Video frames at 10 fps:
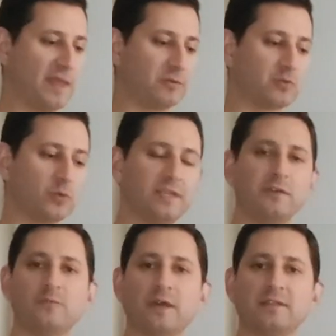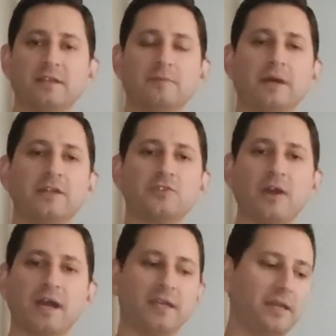it was really affecting my
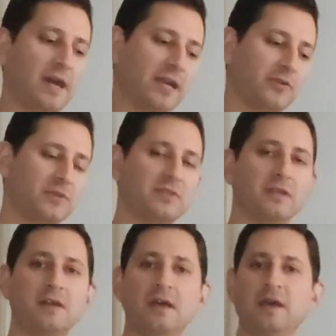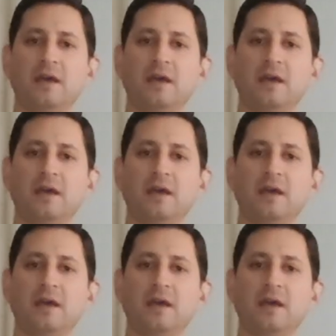tracking accuracy.